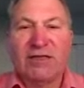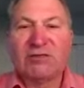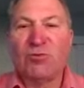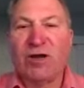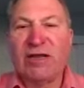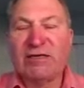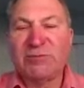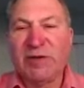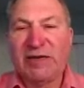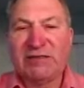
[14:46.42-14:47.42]
this one
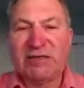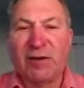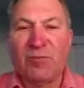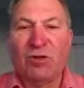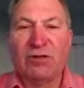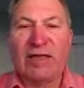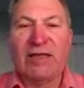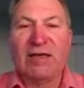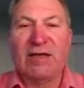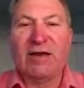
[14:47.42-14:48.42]
has been assembled
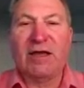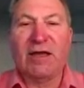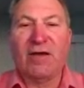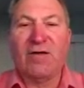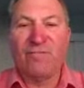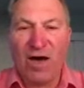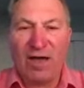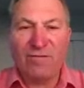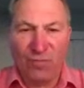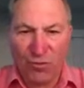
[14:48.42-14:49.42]
in
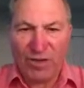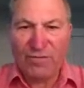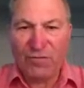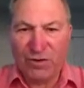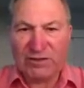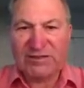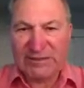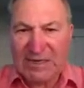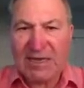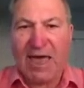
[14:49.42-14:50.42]
5 40-foot
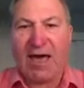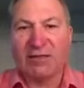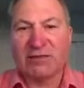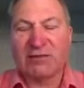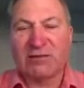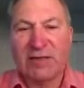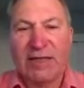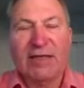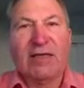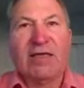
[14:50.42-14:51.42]
sea cans
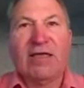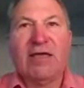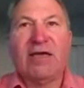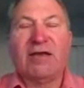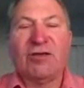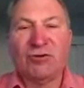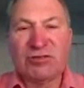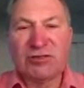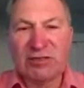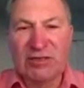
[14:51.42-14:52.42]
in
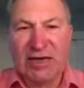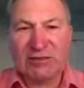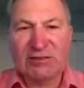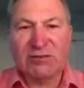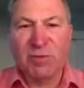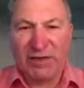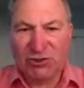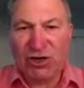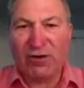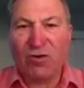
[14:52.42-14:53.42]
Houston, Texas, by
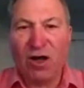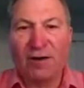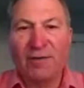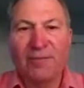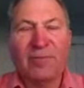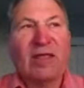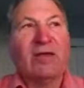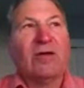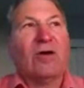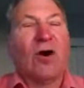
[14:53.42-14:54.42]
Genron.
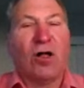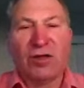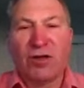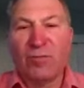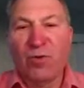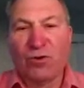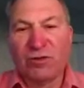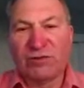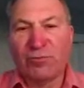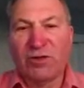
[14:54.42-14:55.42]
All the
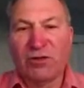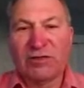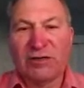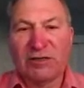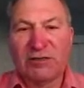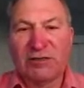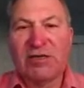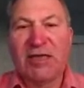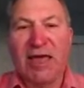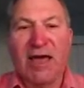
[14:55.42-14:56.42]
components are built into the
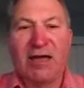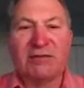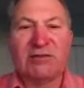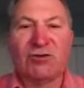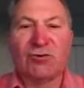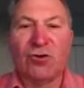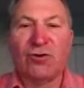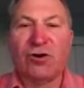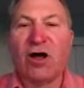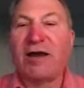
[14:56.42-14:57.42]
C-cans. They're
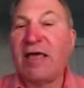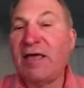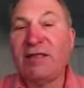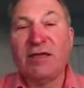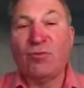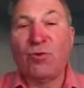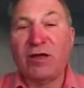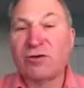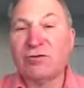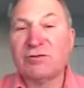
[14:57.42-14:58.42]
loaded onto
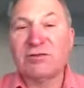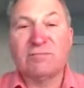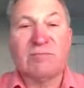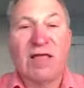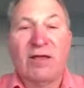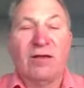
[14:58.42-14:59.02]
18-wheelers,